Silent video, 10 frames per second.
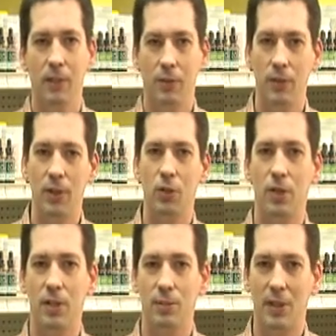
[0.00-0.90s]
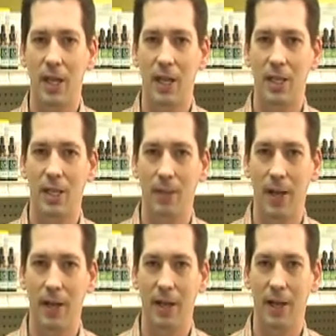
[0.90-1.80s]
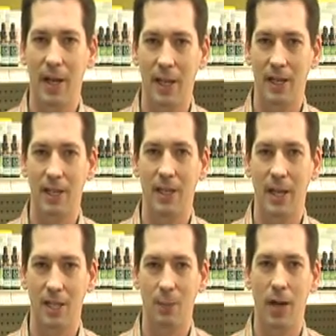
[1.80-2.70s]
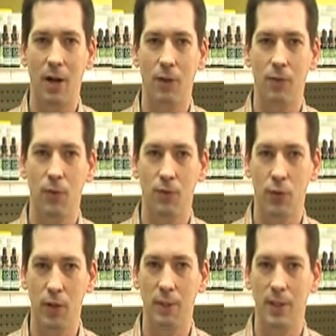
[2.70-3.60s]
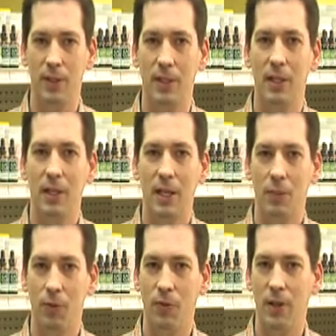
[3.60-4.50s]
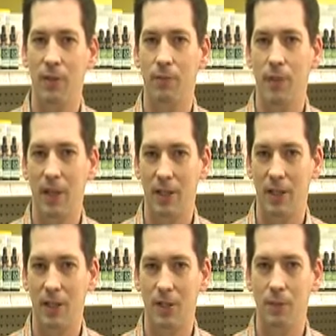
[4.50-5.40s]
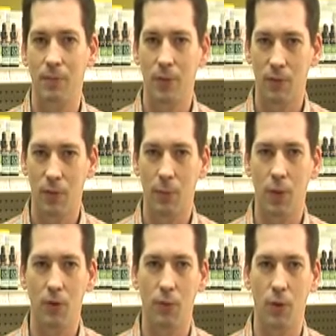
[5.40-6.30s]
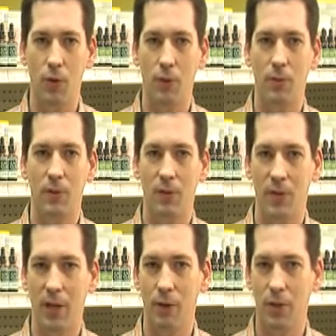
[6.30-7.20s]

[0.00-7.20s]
For this reason, potassium iodide acts as a powerful treatment and preventive mechanism for both forms of the thyroid